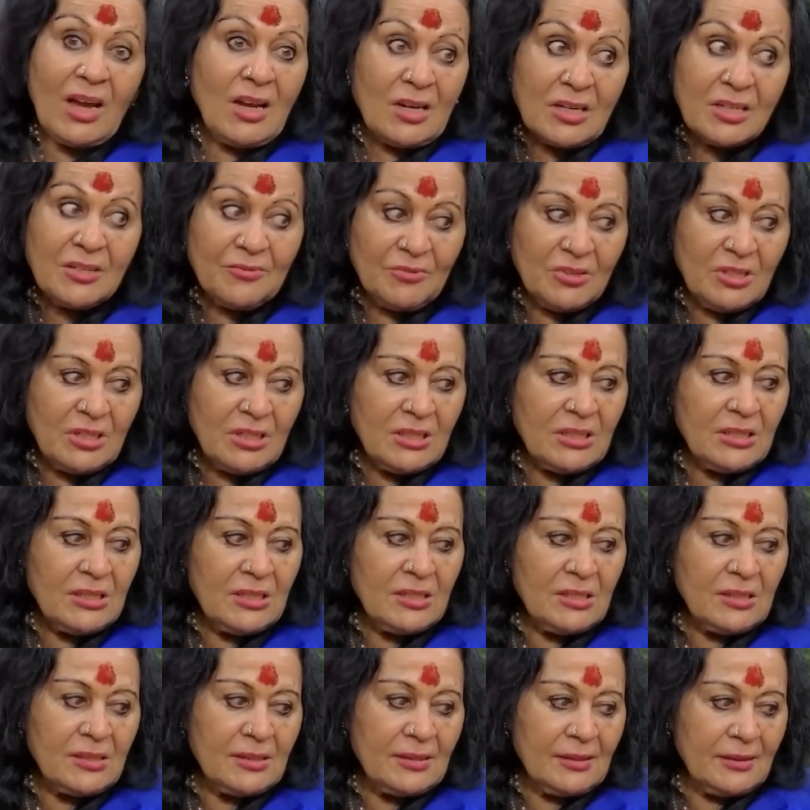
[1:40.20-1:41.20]

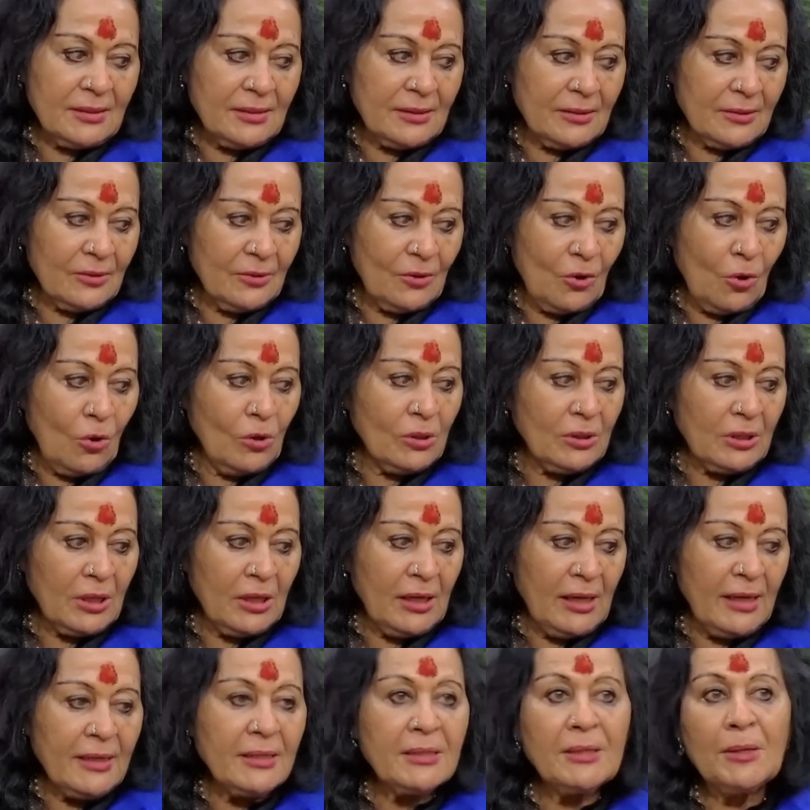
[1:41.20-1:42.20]
Divinity's
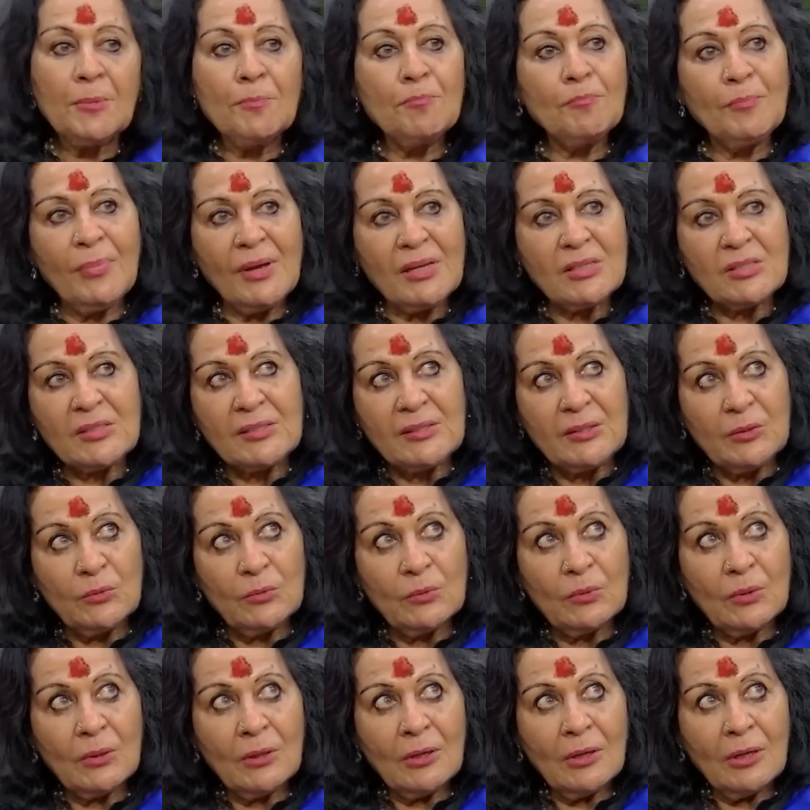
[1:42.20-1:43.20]
all-encompassing
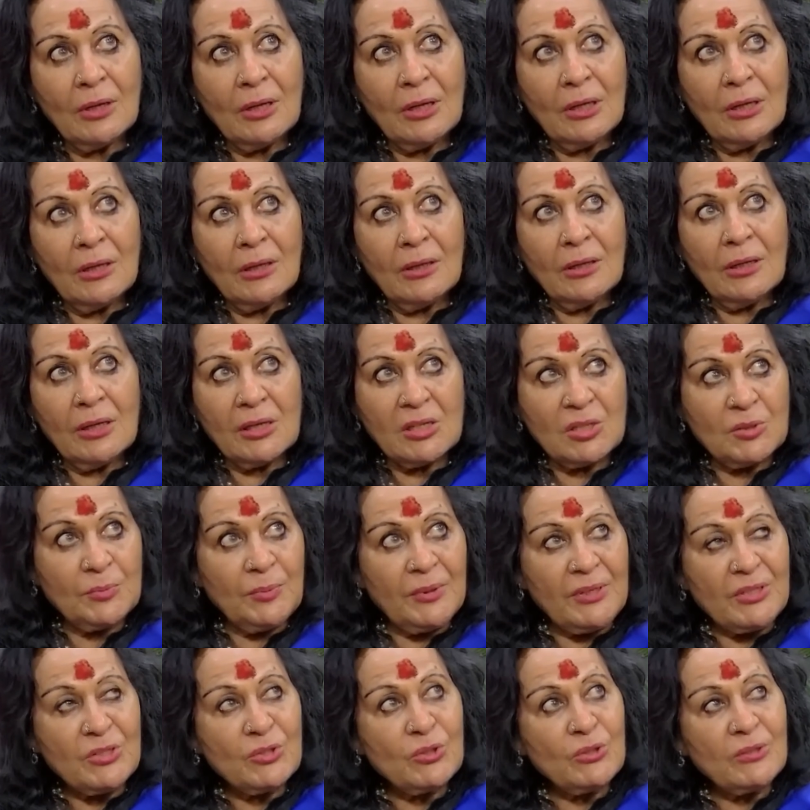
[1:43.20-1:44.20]

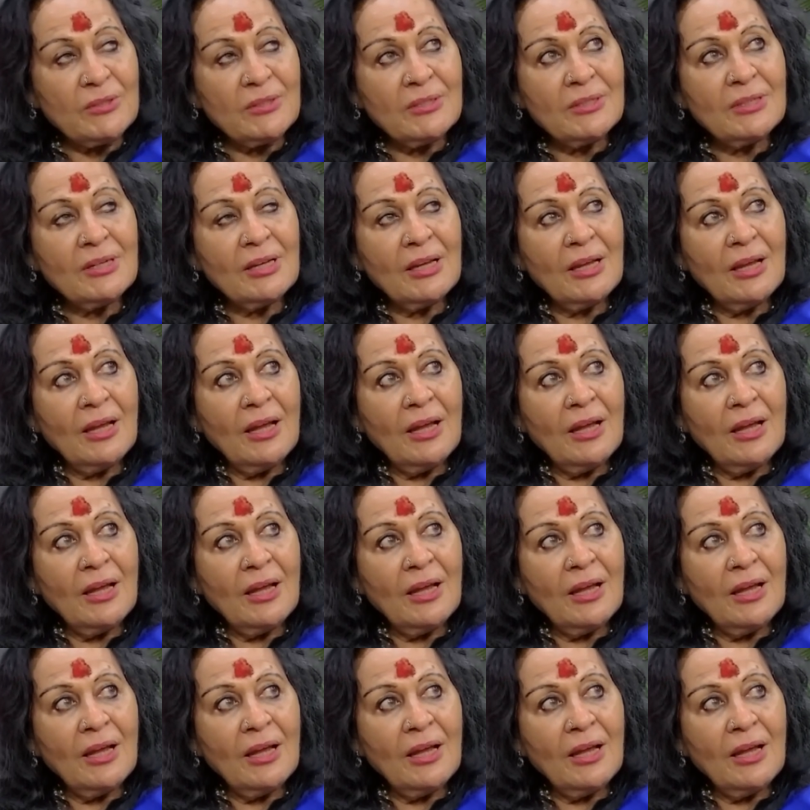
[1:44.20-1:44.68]
expression.